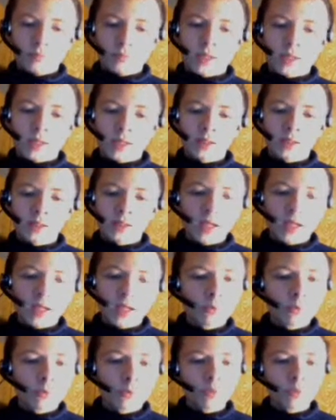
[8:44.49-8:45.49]
think that
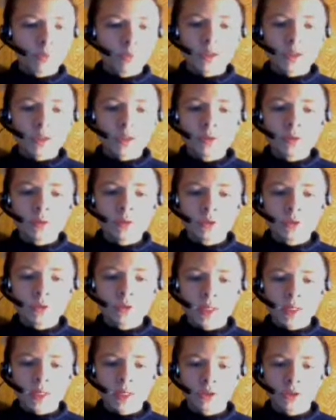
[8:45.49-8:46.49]
will be a huge
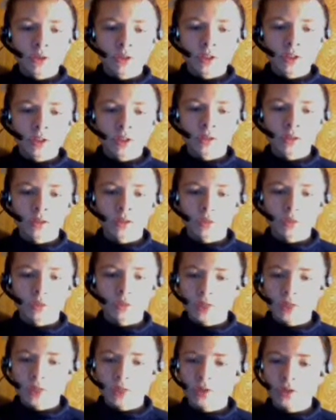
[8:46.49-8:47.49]

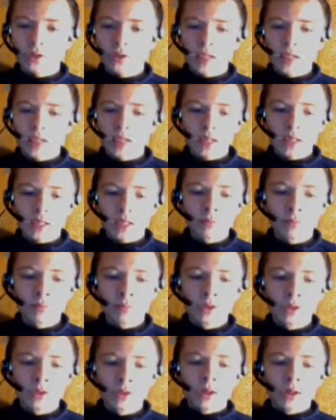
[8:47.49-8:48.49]
changer in the game,
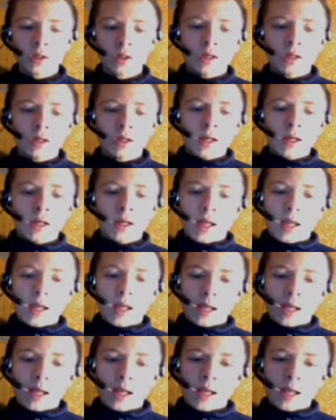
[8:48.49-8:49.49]

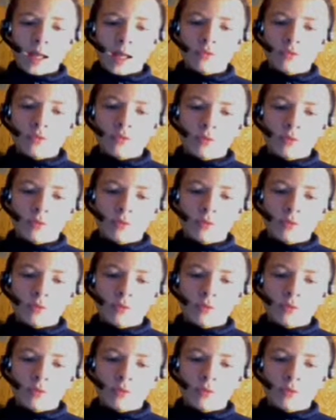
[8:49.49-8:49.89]
and